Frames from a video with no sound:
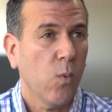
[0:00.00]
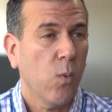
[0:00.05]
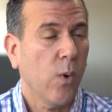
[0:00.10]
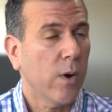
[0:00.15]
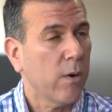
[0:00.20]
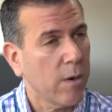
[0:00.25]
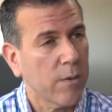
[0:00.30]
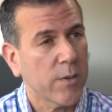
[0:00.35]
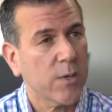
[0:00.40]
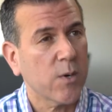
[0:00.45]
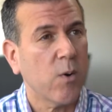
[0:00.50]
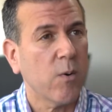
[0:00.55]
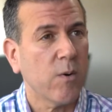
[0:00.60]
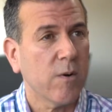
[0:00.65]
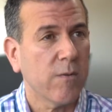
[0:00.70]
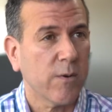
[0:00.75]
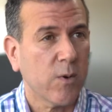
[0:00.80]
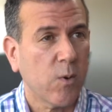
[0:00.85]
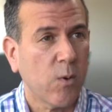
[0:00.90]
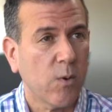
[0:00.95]
What are the
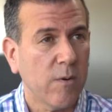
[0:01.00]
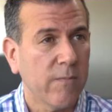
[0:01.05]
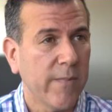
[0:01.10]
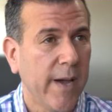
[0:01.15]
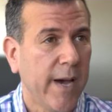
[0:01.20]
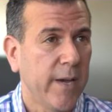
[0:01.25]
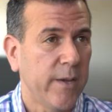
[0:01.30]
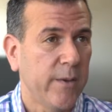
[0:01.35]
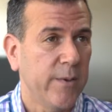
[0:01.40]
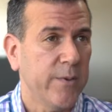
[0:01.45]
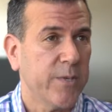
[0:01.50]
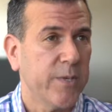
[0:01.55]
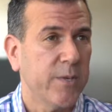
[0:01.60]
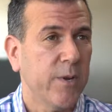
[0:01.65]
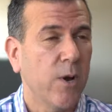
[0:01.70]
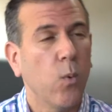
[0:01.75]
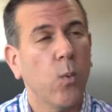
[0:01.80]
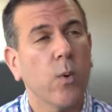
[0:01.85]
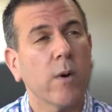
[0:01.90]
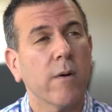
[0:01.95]
core values?
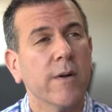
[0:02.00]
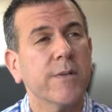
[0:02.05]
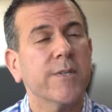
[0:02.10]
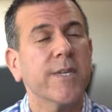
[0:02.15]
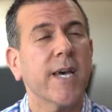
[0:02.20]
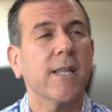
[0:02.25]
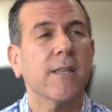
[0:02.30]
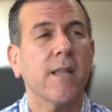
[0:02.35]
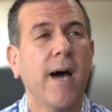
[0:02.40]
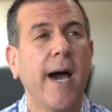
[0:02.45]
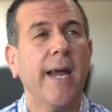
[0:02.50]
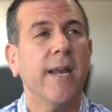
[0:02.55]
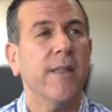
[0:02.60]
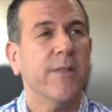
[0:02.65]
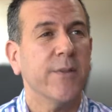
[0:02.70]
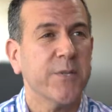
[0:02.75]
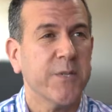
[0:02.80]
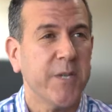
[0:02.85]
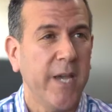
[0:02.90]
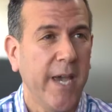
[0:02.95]
Where is that line
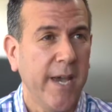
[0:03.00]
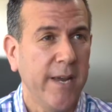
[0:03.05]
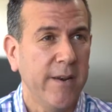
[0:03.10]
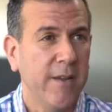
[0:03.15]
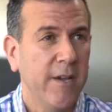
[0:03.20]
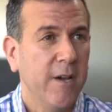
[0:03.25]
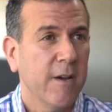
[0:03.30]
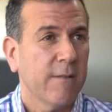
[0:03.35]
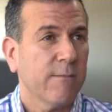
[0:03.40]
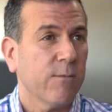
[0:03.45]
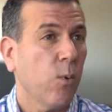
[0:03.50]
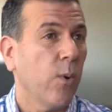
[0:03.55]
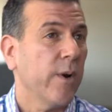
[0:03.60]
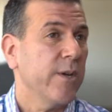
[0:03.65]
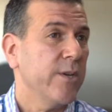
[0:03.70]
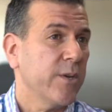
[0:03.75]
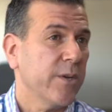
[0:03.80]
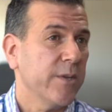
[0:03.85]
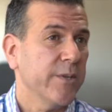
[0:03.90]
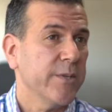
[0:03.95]
in the sand for
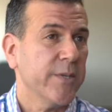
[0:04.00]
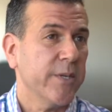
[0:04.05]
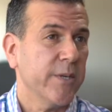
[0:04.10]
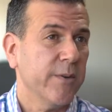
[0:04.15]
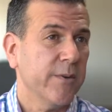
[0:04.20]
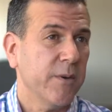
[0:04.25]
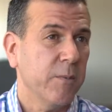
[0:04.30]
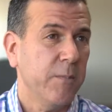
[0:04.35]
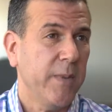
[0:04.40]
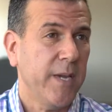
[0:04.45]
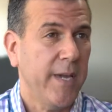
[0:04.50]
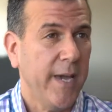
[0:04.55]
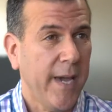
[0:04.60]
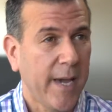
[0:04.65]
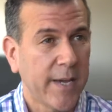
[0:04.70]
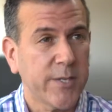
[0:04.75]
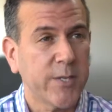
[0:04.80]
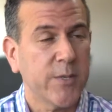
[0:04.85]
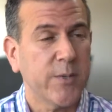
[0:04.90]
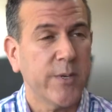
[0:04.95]
what you consider to be
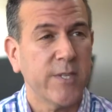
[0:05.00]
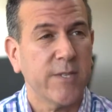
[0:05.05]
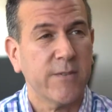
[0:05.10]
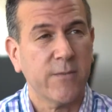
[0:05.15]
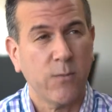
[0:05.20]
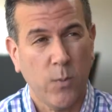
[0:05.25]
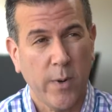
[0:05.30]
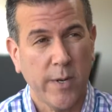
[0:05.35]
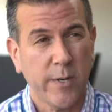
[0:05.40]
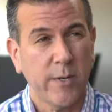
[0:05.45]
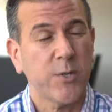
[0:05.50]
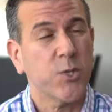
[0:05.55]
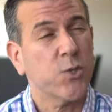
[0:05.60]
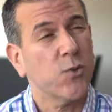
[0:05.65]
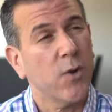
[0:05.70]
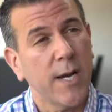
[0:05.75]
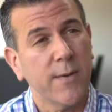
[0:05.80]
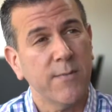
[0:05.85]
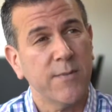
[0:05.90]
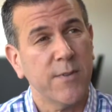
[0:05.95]
excellence, for what you're
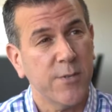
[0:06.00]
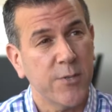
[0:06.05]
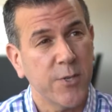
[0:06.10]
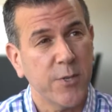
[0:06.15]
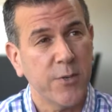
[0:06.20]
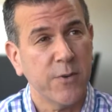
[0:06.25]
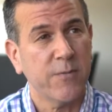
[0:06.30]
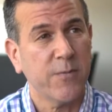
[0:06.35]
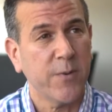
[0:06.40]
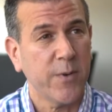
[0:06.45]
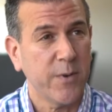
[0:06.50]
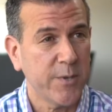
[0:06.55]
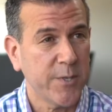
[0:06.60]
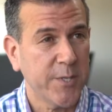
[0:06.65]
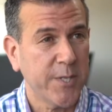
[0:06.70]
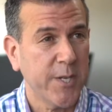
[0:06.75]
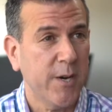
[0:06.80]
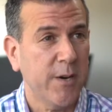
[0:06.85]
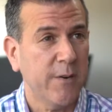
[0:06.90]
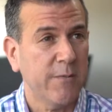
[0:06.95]
striving to do for
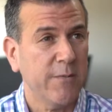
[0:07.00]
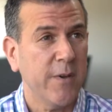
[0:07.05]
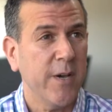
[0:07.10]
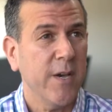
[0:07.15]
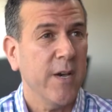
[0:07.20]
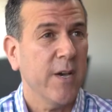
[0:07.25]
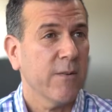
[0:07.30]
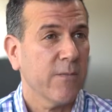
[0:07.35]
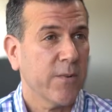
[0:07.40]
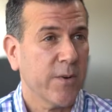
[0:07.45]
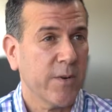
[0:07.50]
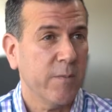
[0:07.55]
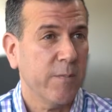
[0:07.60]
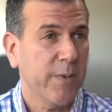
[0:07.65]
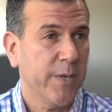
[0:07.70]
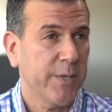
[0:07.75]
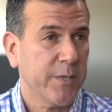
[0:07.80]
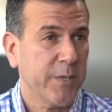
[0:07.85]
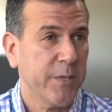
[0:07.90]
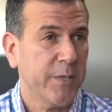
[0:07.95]
yourself, for your
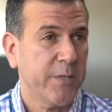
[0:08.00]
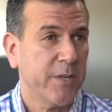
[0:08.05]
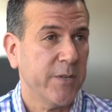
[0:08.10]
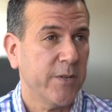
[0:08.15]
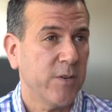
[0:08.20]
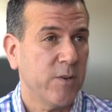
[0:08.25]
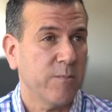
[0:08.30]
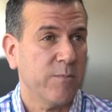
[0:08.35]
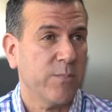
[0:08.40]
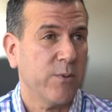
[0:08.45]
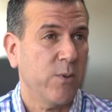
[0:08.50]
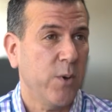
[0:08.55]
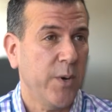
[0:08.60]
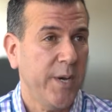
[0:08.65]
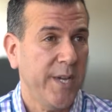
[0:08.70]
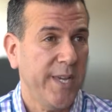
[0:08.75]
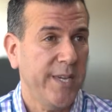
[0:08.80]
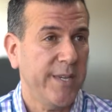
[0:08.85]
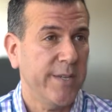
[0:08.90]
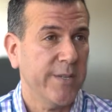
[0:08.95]
business, and your
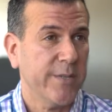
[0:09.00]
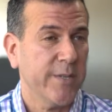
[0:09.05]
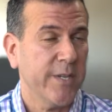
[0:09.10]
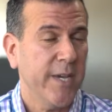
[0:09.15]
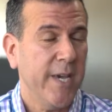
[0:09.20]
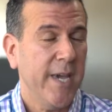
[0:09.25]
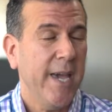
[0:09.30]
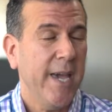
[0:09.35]
employees?